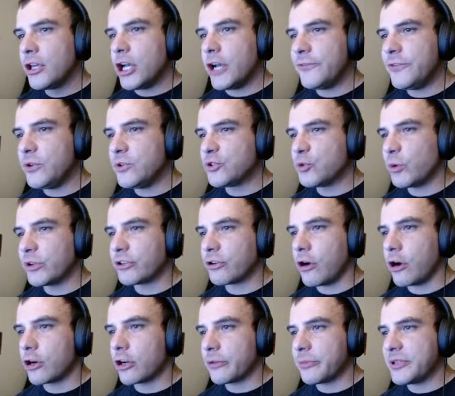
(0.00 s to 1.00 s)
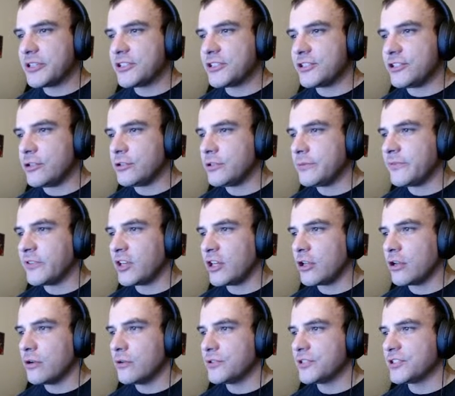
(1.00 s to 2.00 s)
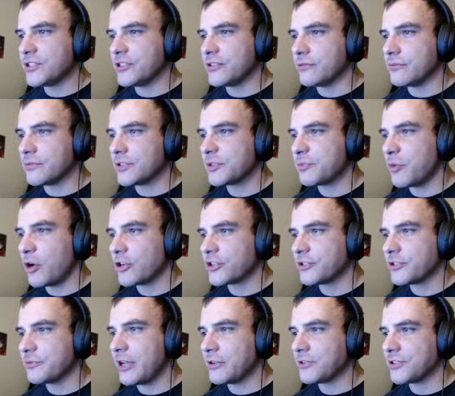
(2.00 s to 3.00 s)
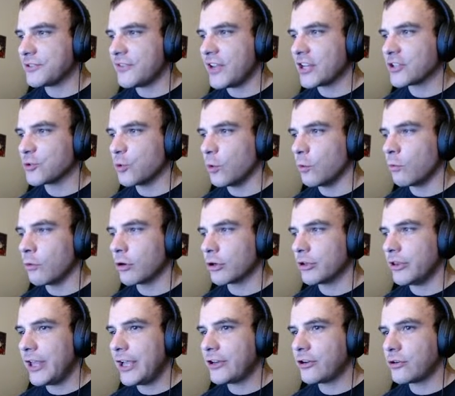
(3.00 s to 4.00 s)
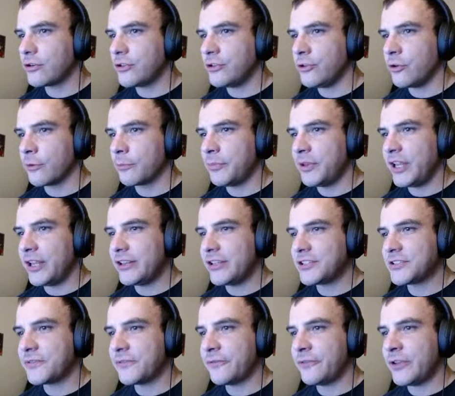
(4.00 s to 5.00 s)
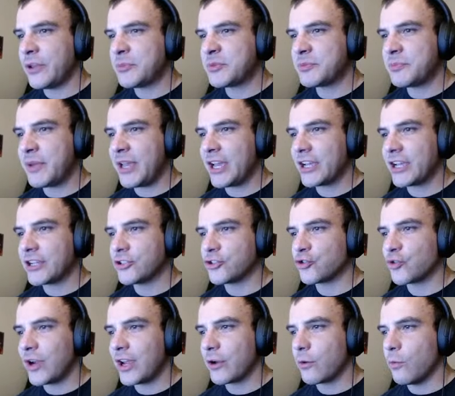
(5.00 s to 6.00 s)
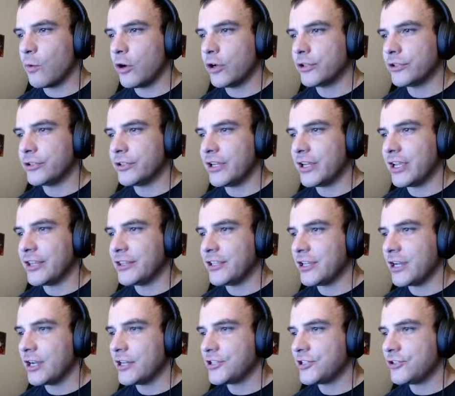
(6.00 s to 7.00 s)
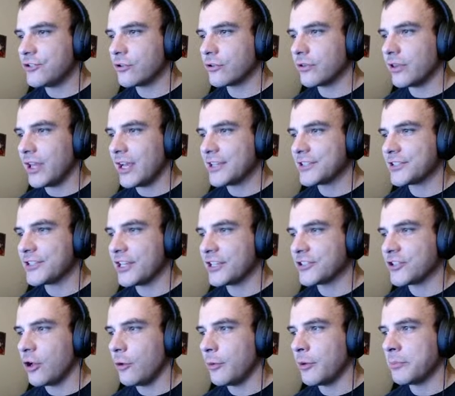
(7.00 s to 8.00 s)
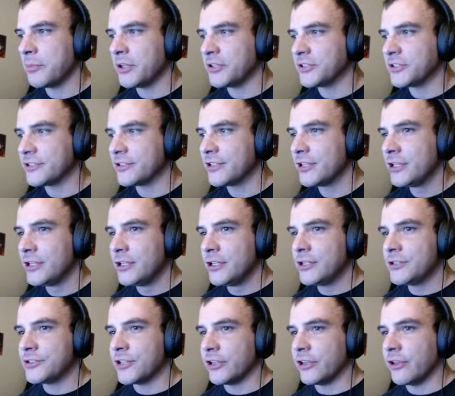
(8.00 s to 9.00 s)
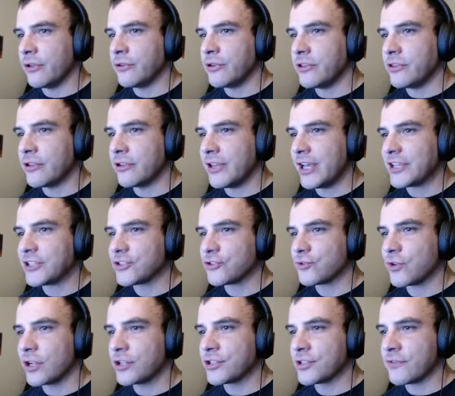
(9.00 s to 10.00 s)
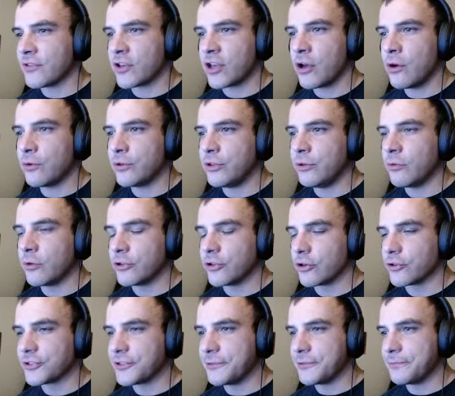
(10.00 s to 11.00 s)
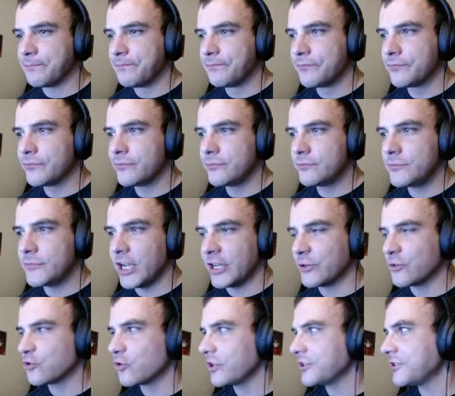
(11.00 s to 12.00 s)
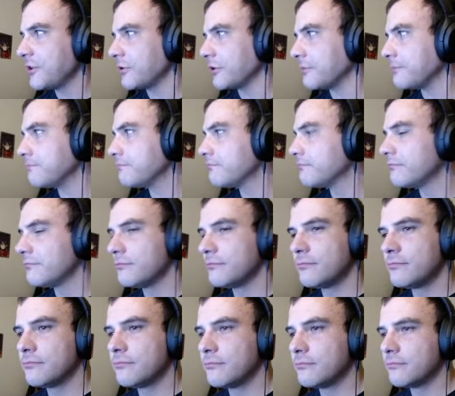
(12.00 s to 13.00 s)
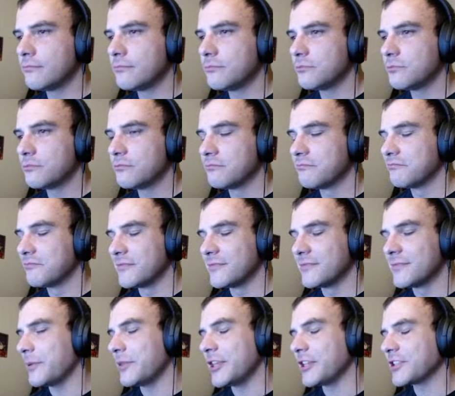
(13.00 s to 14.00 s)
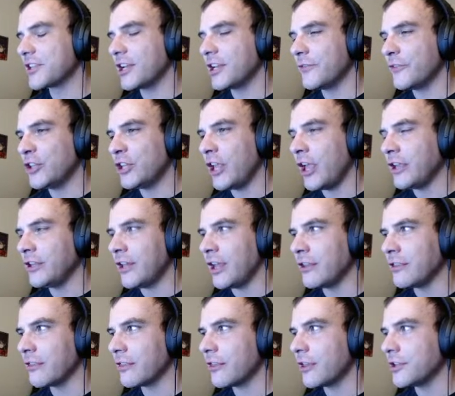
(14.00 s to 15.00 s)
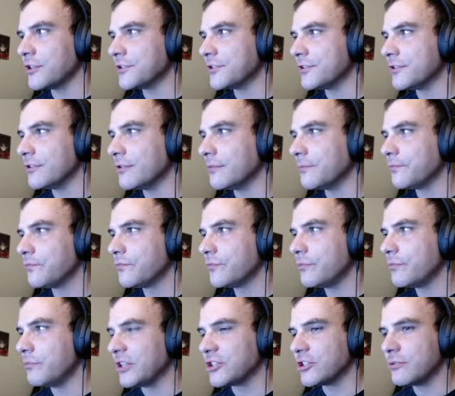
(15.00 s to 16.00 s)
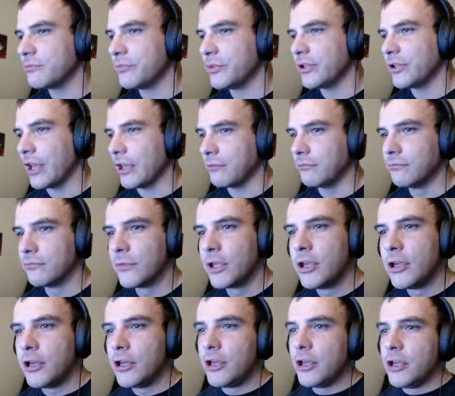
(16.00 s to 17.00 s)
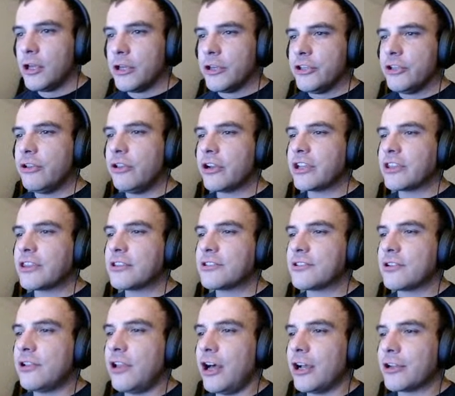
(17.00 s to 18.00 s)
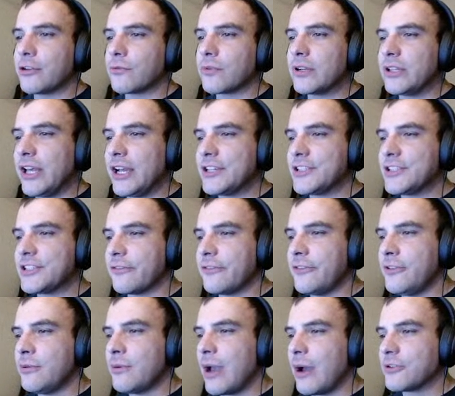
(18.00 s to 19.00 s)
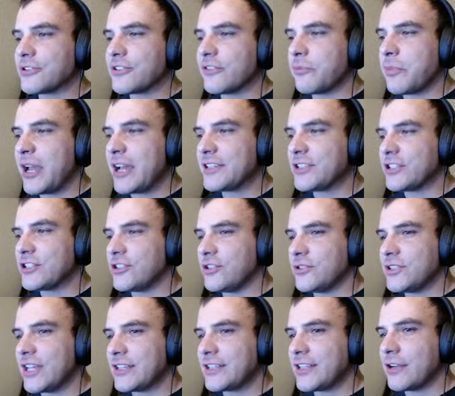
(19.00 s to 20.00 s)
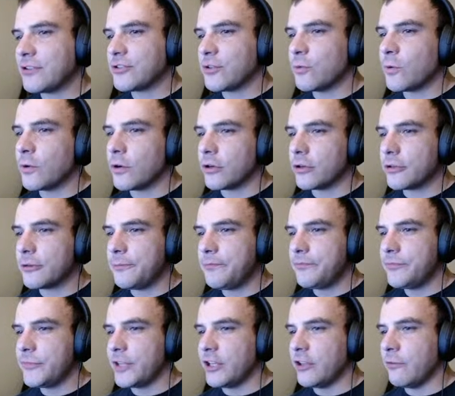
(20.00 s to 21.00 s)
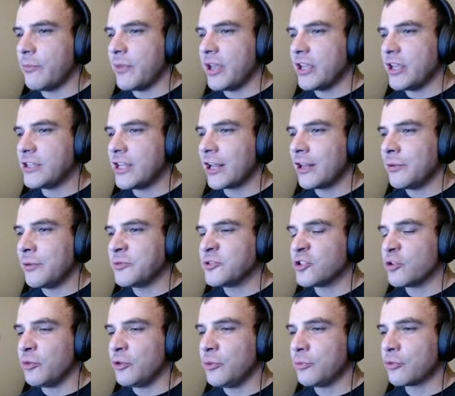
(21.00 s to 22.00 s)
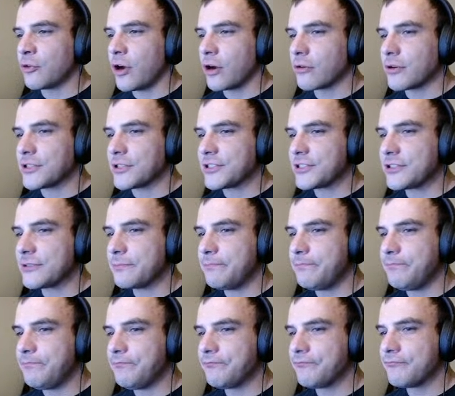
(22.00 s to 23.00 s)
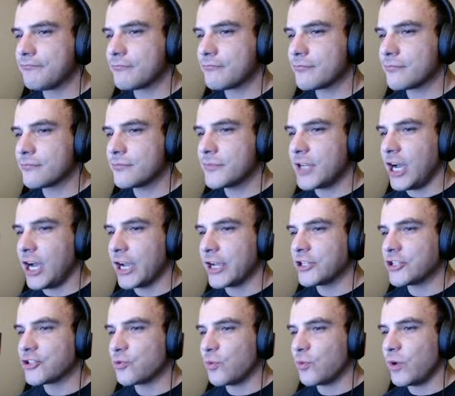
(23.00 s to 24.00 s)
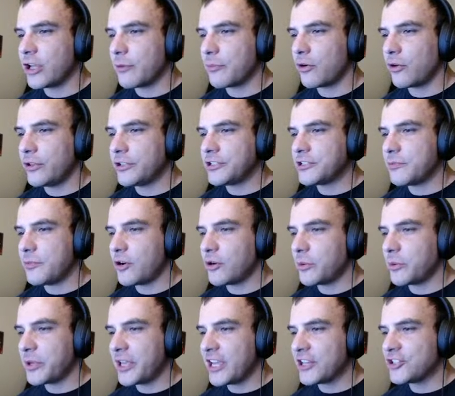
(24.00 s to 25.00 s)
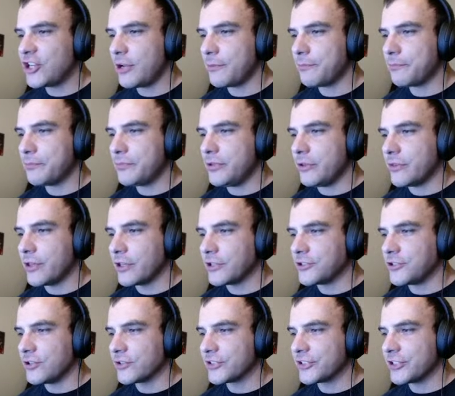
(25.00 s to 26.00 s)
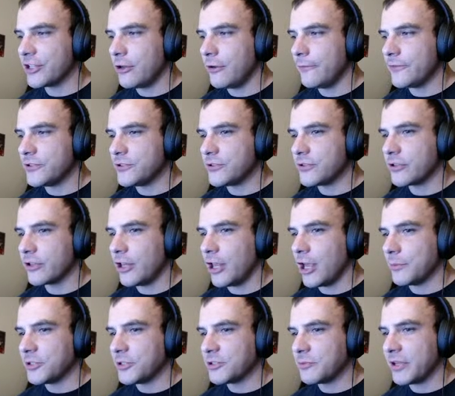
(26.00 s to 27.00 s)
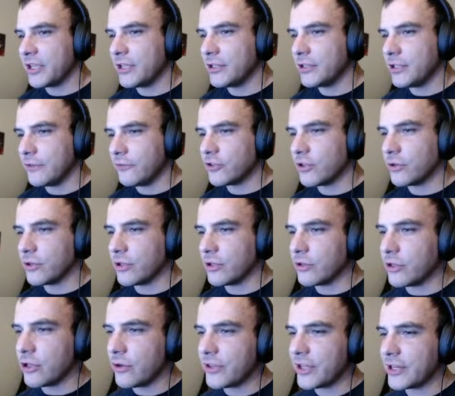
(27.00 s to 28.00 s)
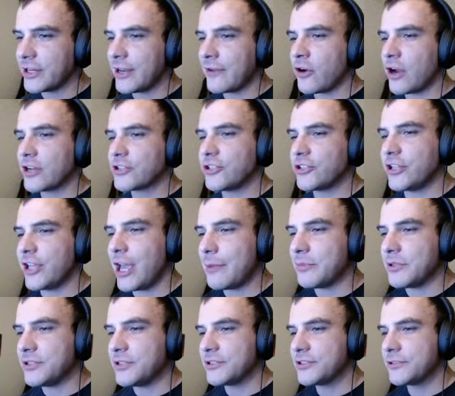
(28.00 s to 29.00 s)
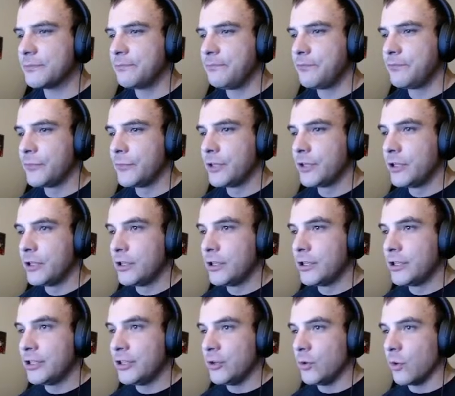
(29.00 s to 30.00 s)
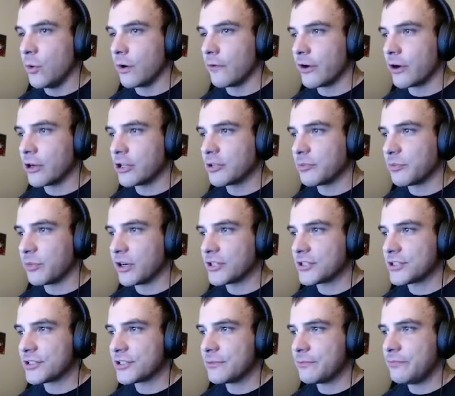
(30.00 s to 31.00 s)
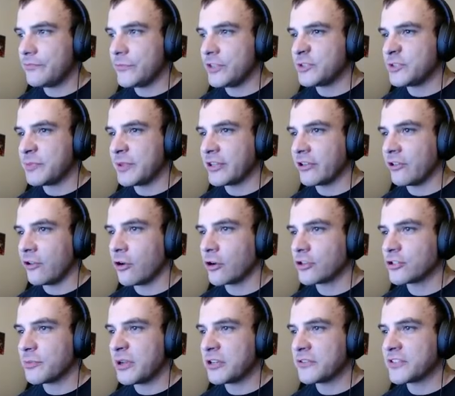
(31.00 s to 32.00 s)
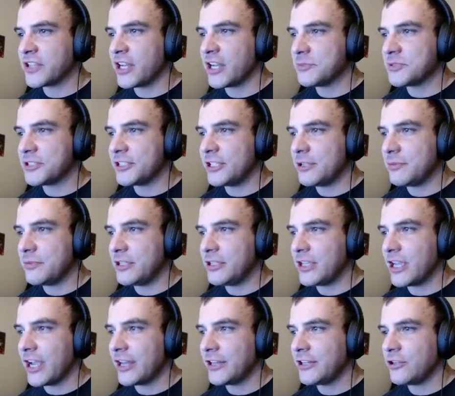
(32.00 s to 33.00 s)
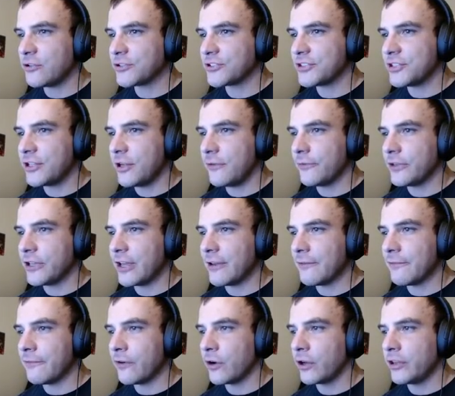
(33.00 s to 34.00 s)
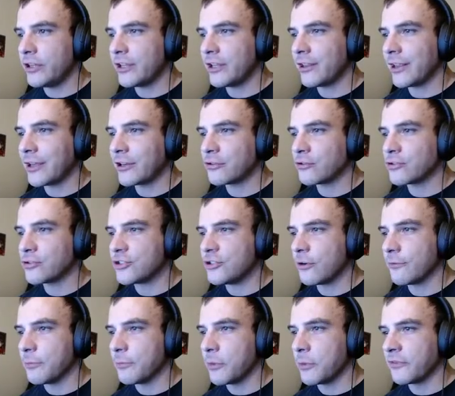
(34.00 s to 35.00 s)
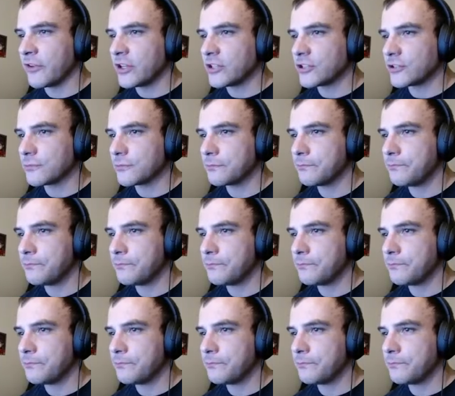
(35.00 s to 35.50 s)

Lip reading: A few Twitter arguments, YouTube videos, and sparse amounts of actual work later, your playlist flips back to track 1 and the ice in your glass has all but melted, diluting the last dregs of the Coke you were nursing. I don't drink soda. I mean, that's kind of an inane thing to mention, but hey. You look at this clock and realize that a few hours have passed since you sat down to work, and you've made negligible progress. I could just wake up early tomorrow and catch up, you think to yourself as you climb into bed, even though you know that never actually happens. You are very depressed. You spend a large amount of time sleeping, hating yourself, and have very little energy or motivation.